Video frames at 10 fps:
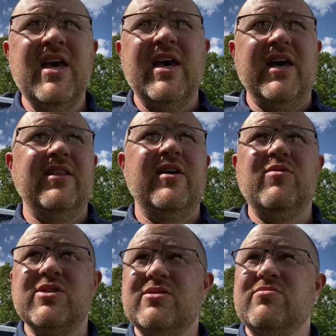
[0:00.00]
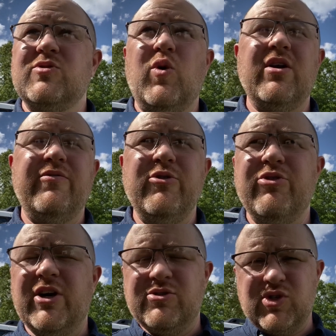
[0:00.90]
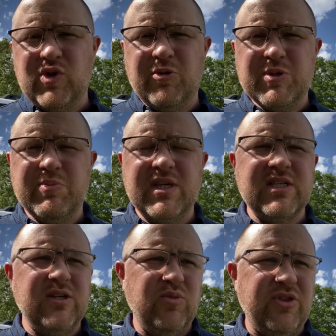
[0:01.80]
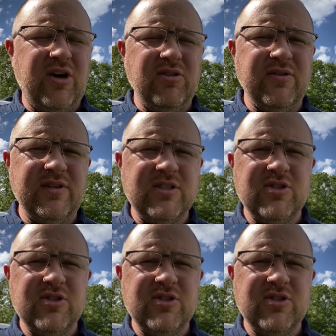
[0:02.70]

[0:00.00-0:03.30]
And there was quite a few thunderstorms mixed in with all of it.